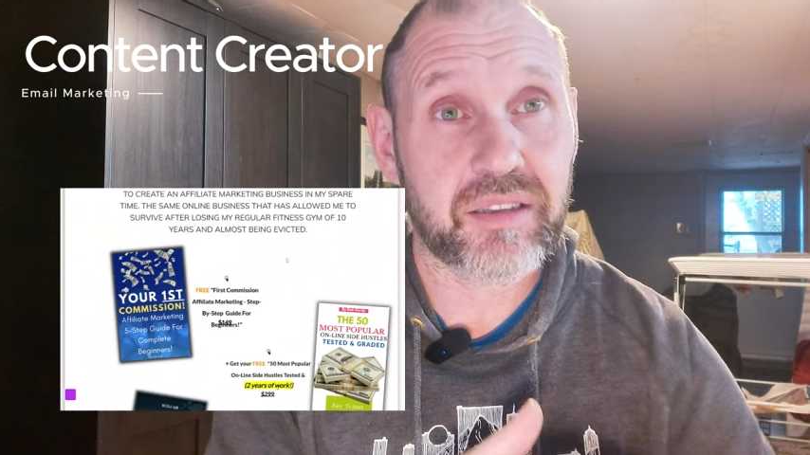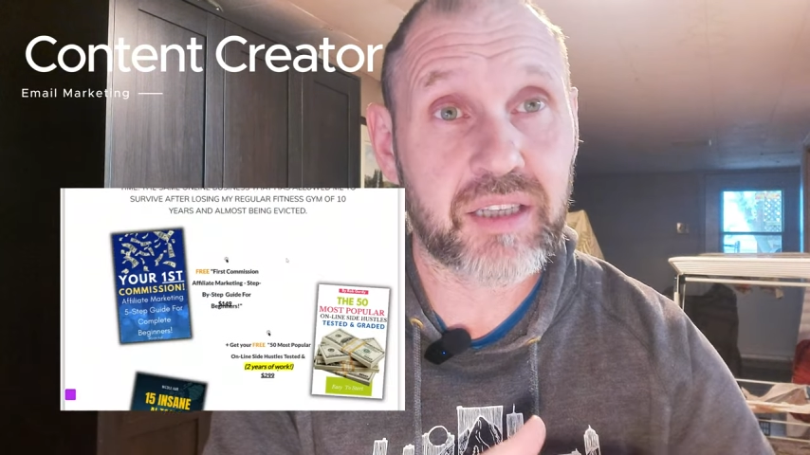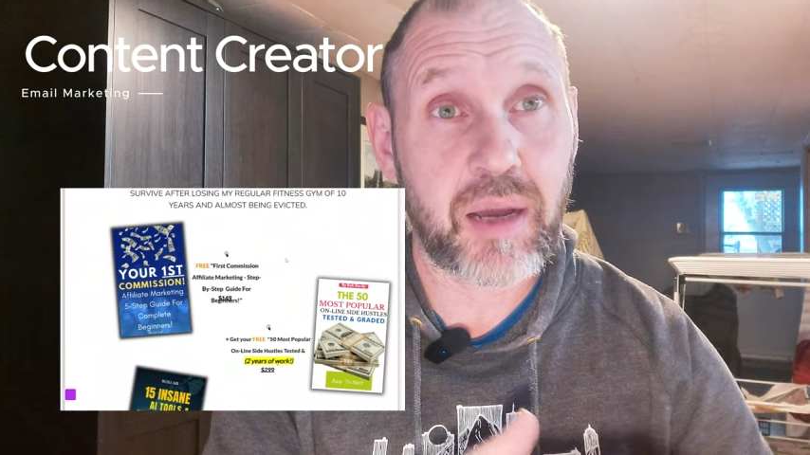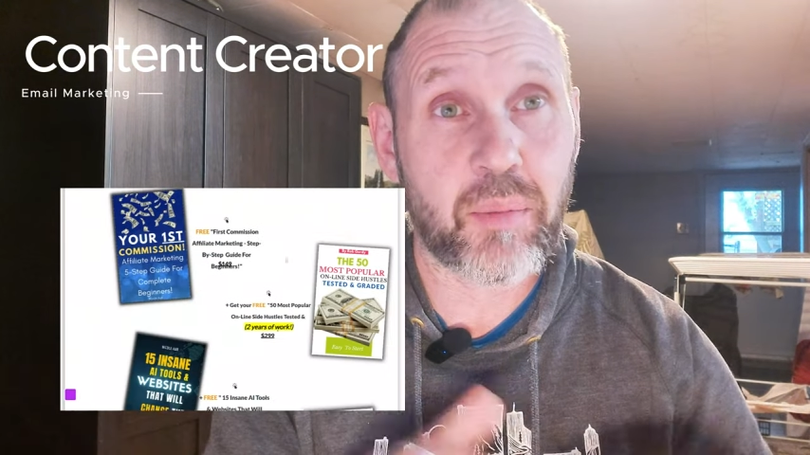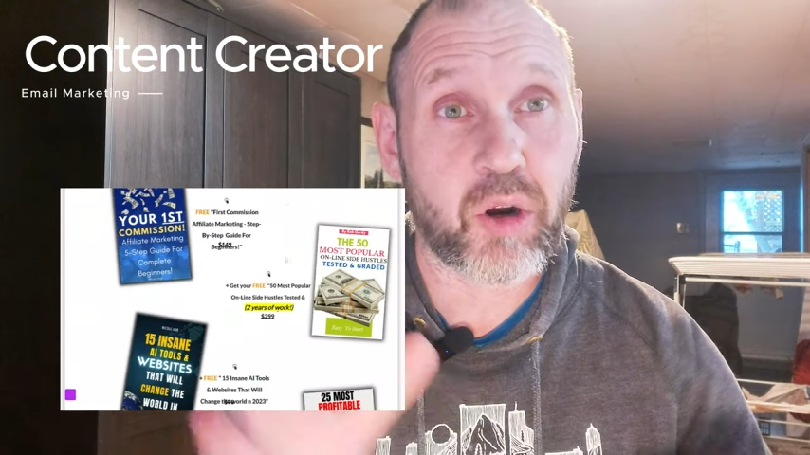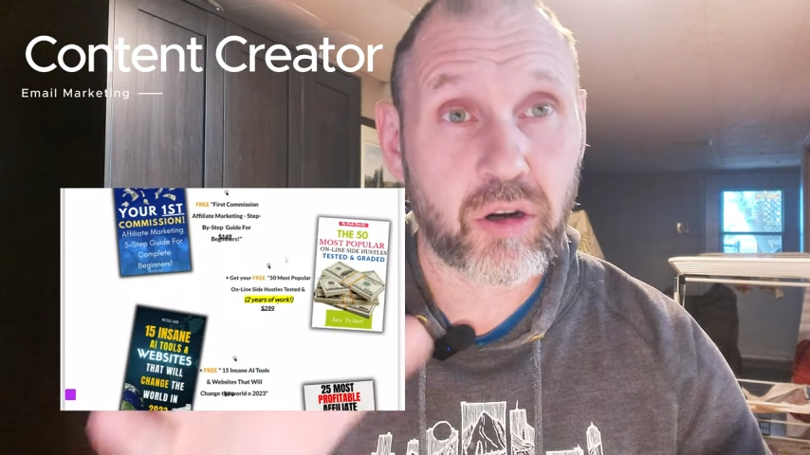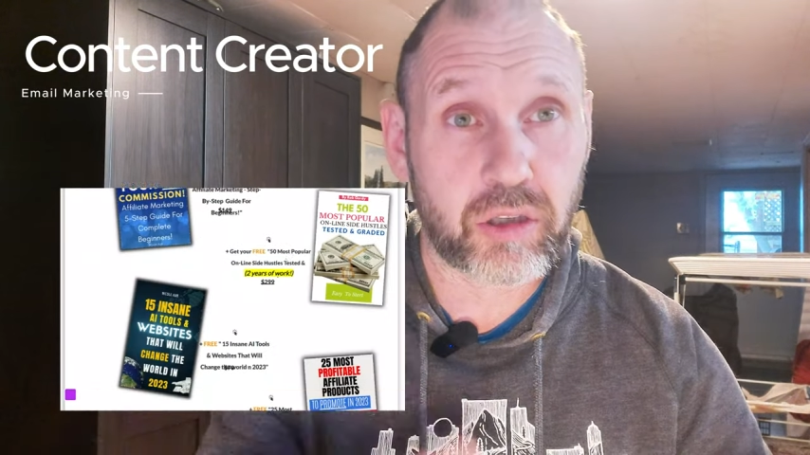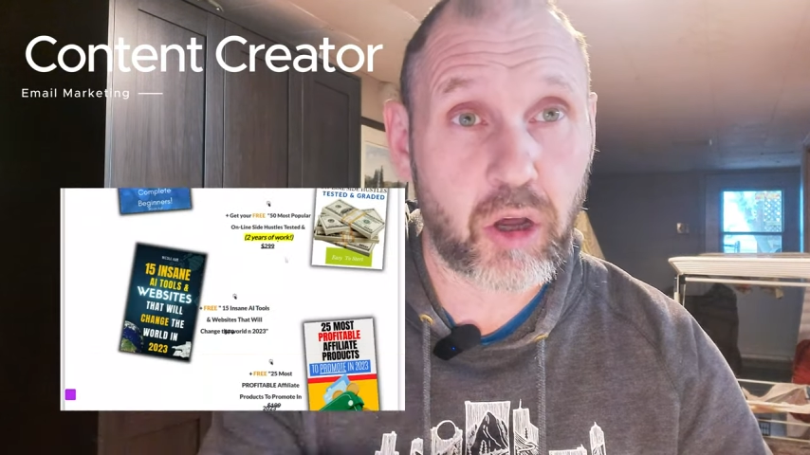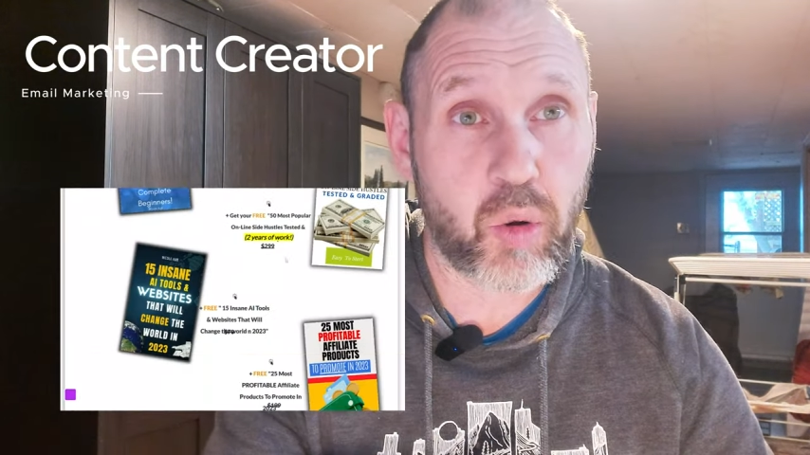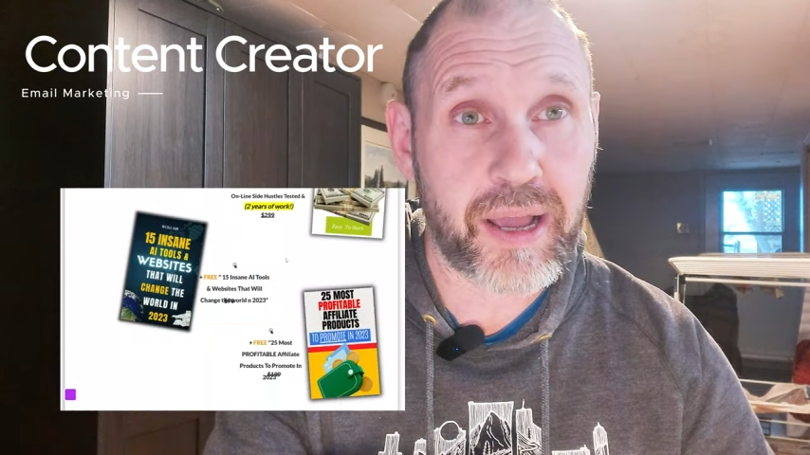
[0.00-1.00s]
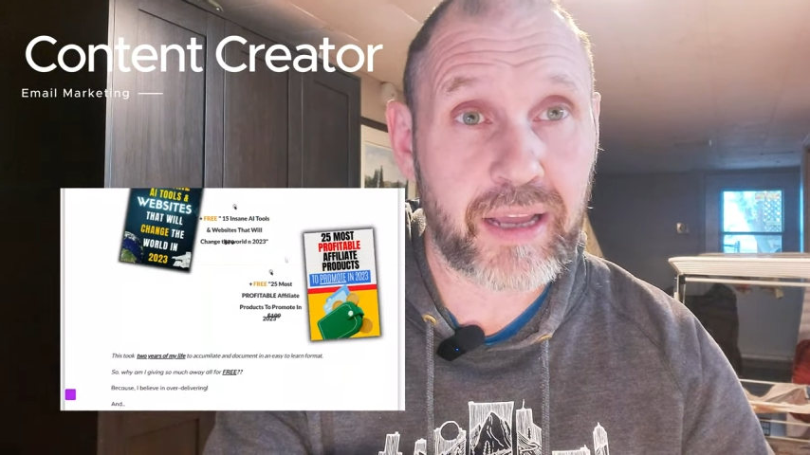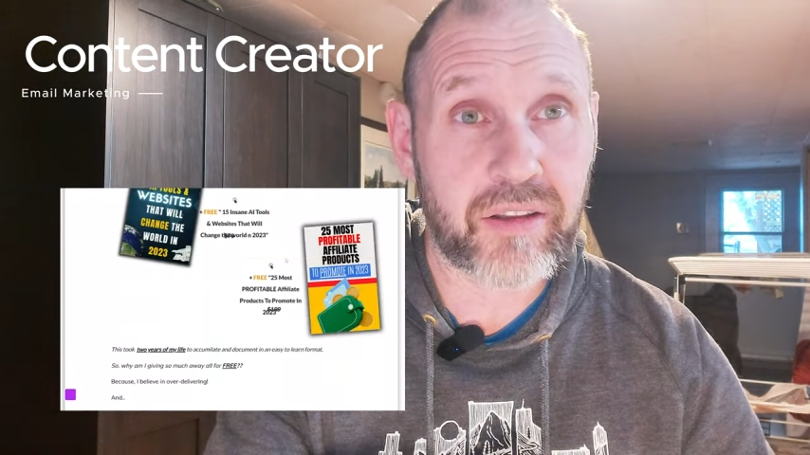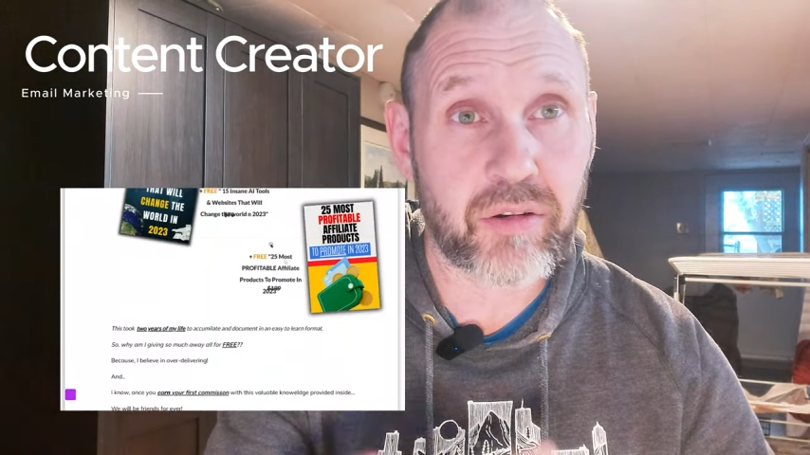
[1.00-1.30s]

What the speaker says: Some are low end,